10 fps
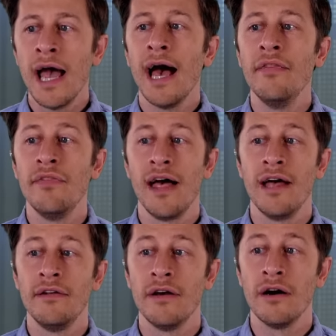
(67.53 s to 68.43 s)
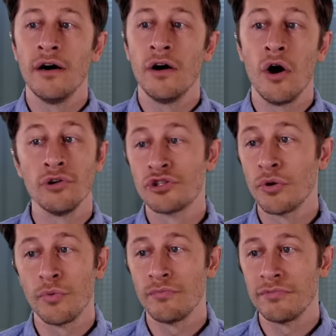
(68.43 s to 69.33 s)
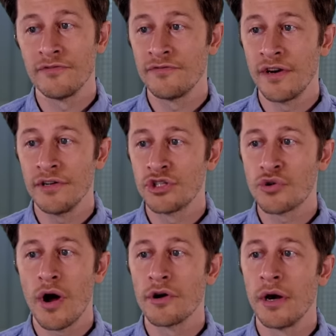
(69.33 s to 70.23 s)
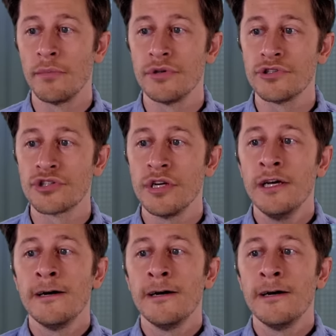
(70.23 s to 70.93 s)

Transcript: and then uh, also very strong numbers